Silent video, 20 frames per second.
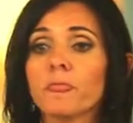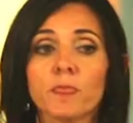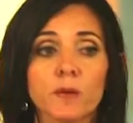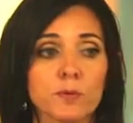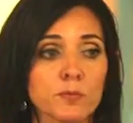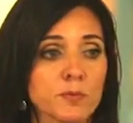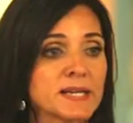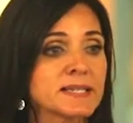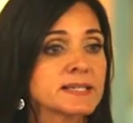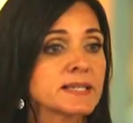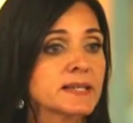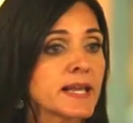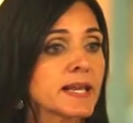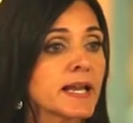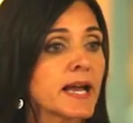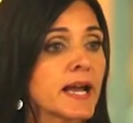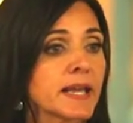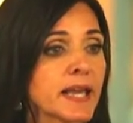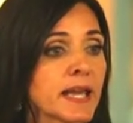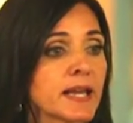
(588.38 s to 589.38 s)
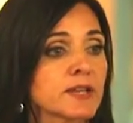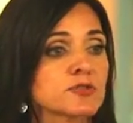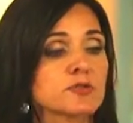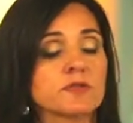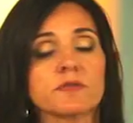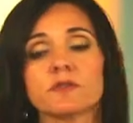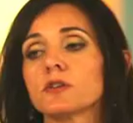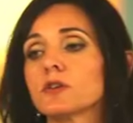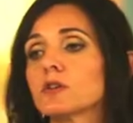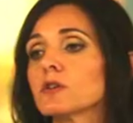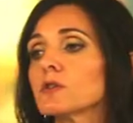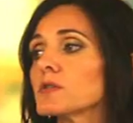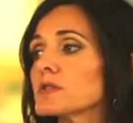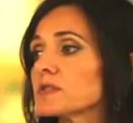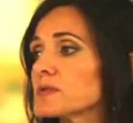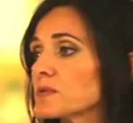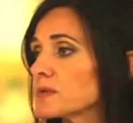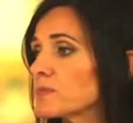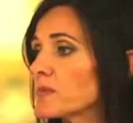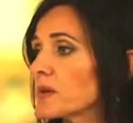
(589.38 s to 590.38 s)
The reason they got cancer of the
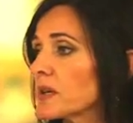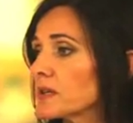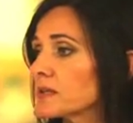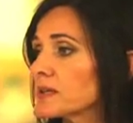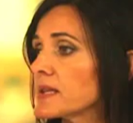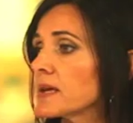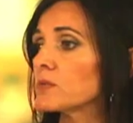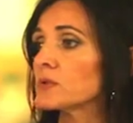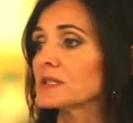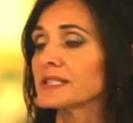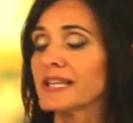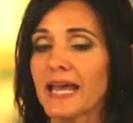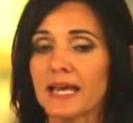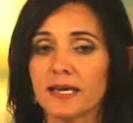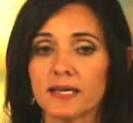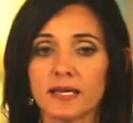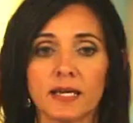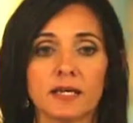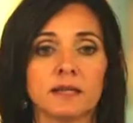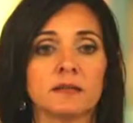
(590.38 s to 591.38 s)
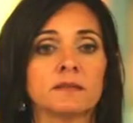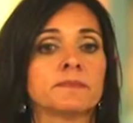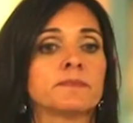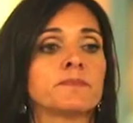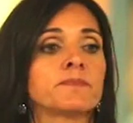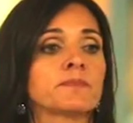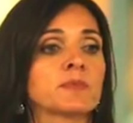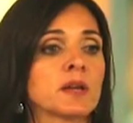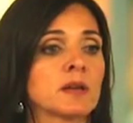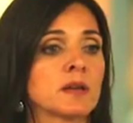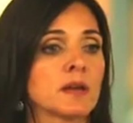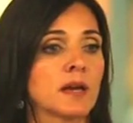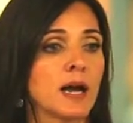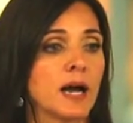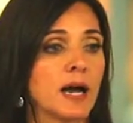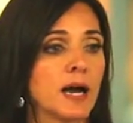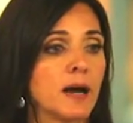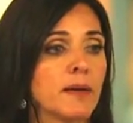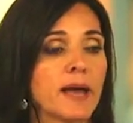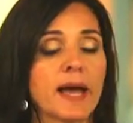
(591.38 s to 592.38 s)
uterus was because they were taking
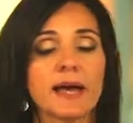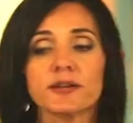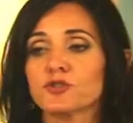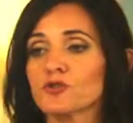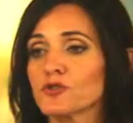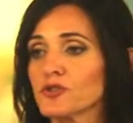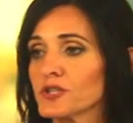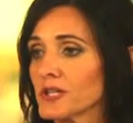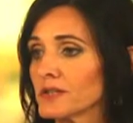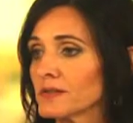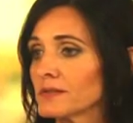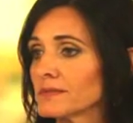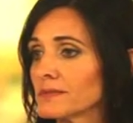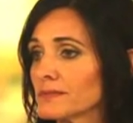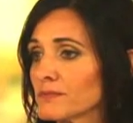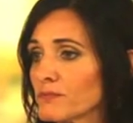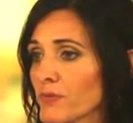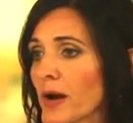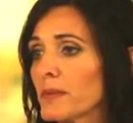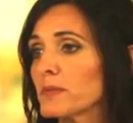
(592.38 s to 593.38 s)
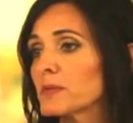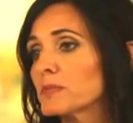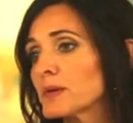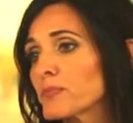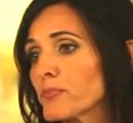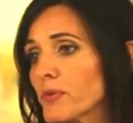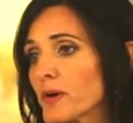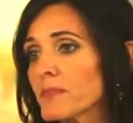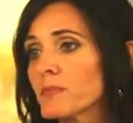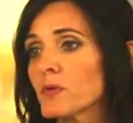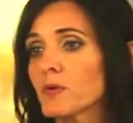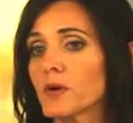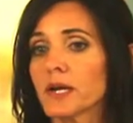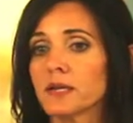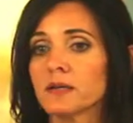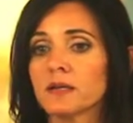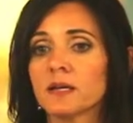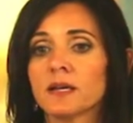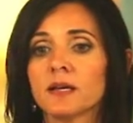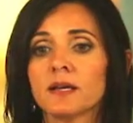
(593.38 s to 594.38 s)
estrogen, probably
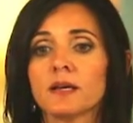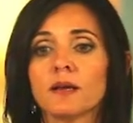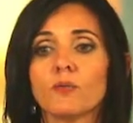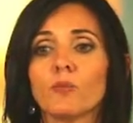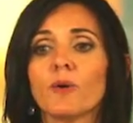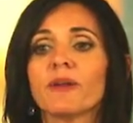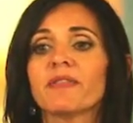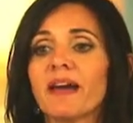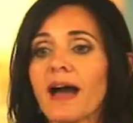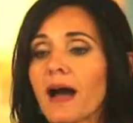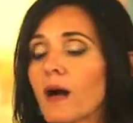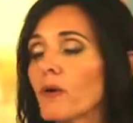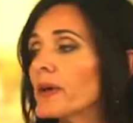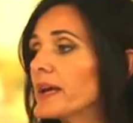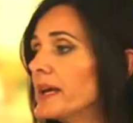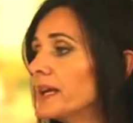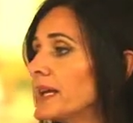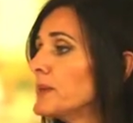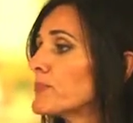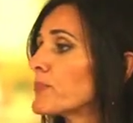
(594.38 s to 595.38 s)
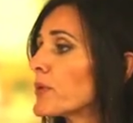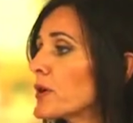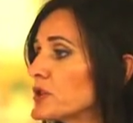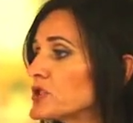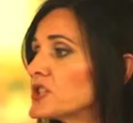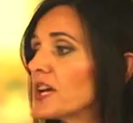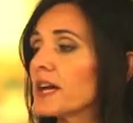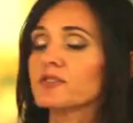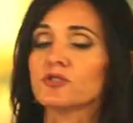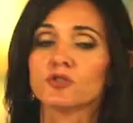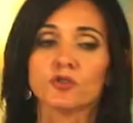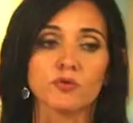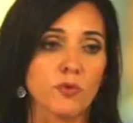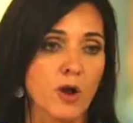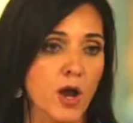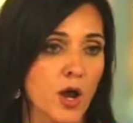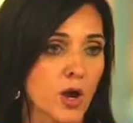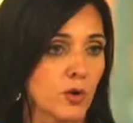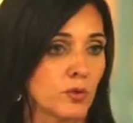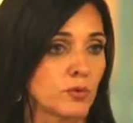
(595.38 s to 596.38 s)
Premarin, without any
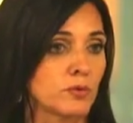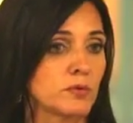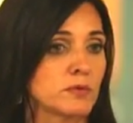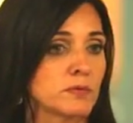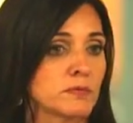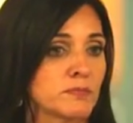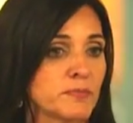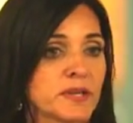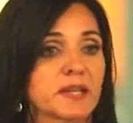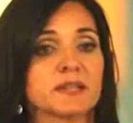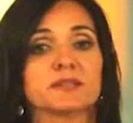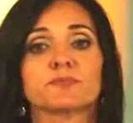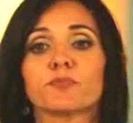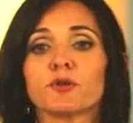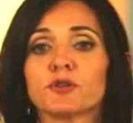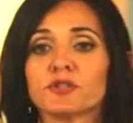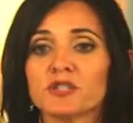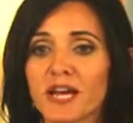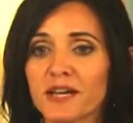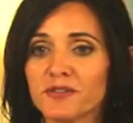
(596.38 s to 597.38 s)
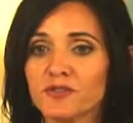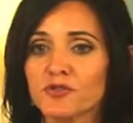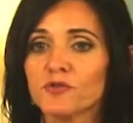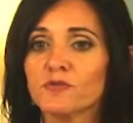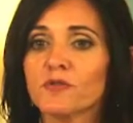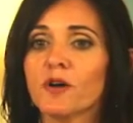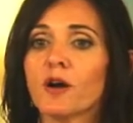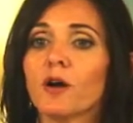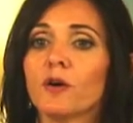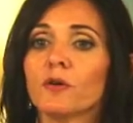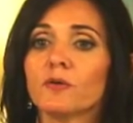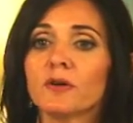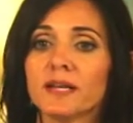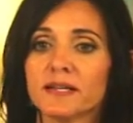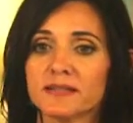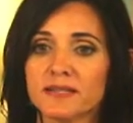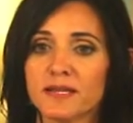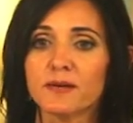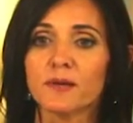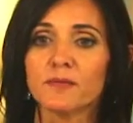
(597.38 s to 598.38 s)
progesterone. because
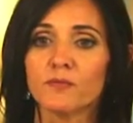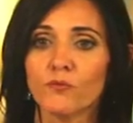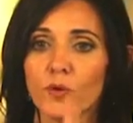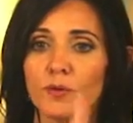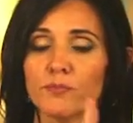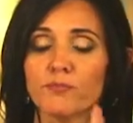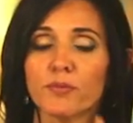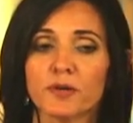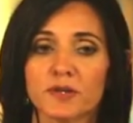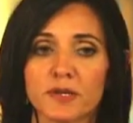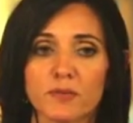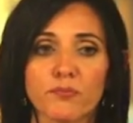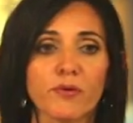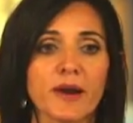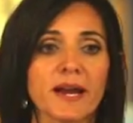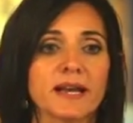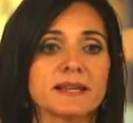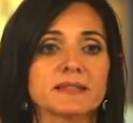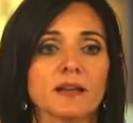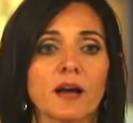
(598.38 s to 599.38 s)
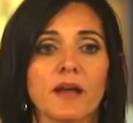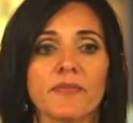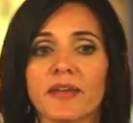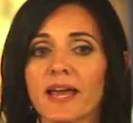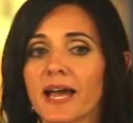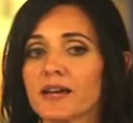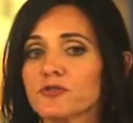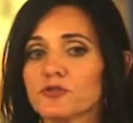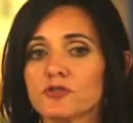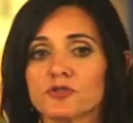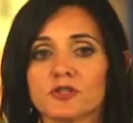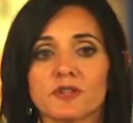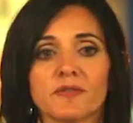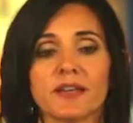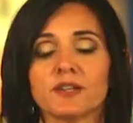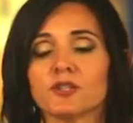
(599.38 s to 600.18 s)
progesterone would put the brakes on the estrogen.